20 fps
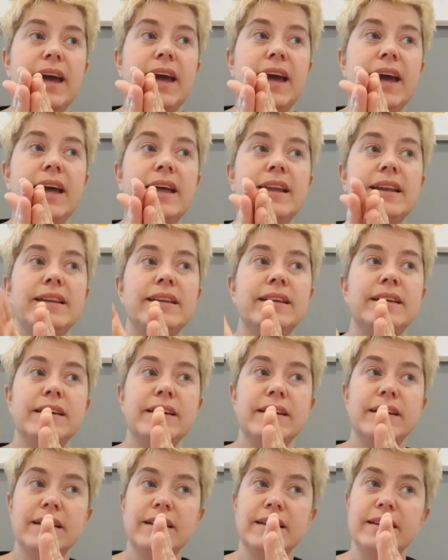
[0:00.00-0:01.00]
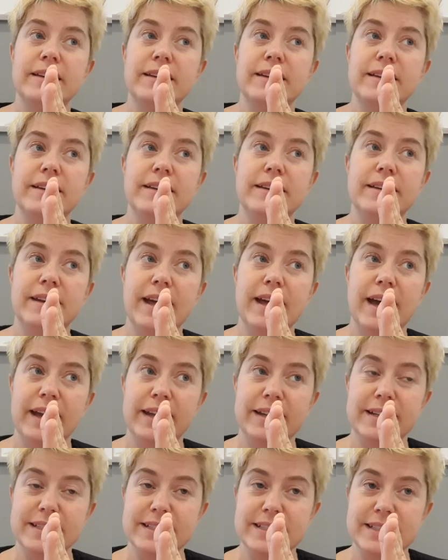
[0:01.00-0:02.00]
and
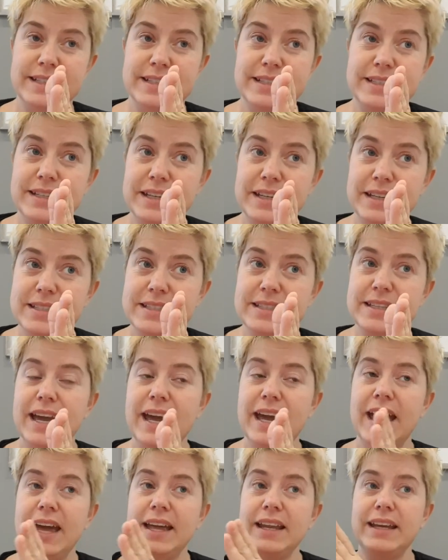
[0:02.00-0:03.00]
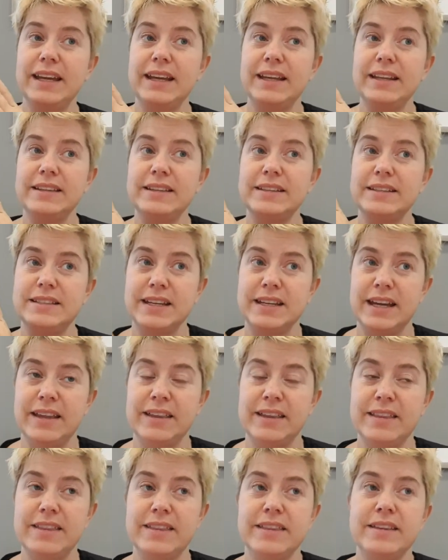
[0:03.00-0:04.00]
9 stitches, and in the
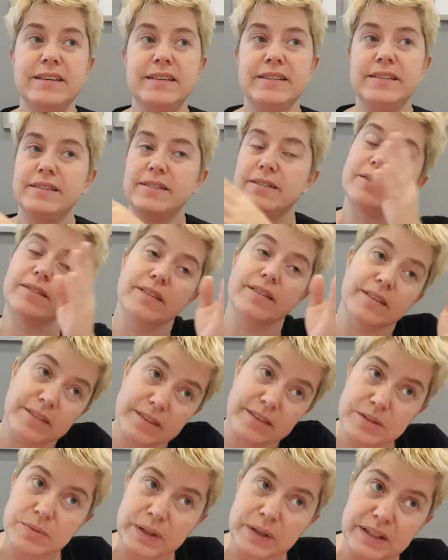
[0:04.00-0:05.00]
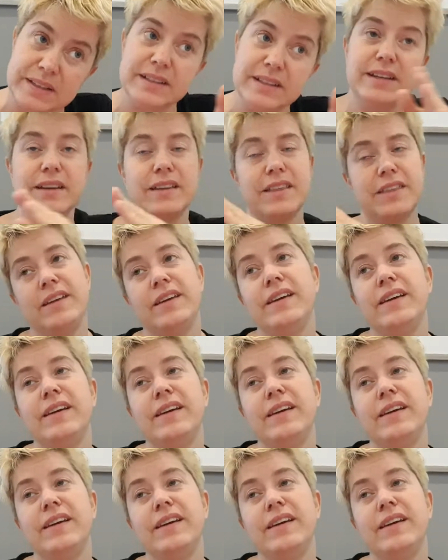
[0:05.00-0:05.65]
10th or the 20th